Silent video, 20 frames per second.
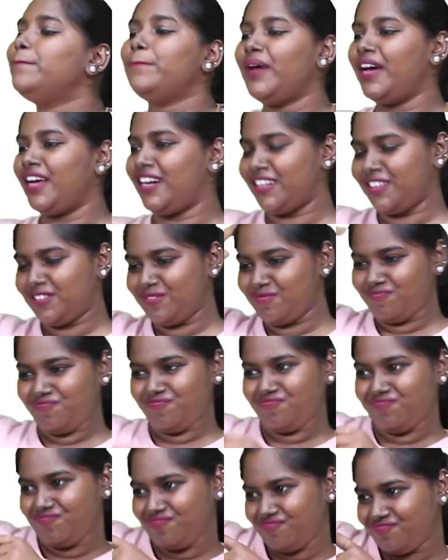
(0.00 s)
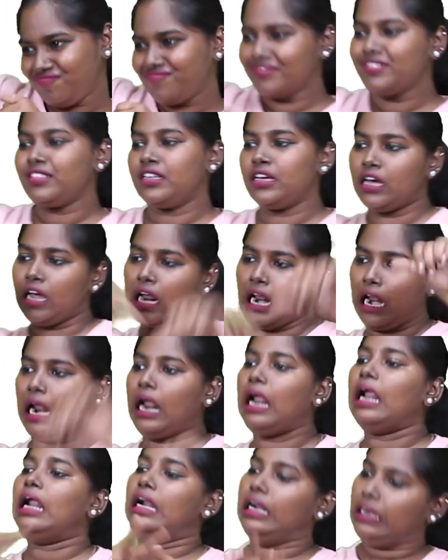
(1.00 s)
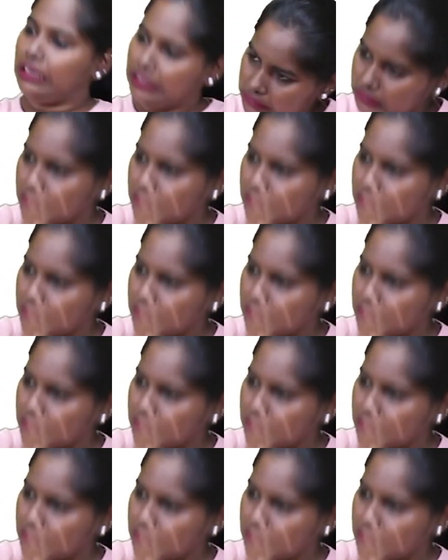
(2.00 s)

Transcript: meant neuroscience researchers.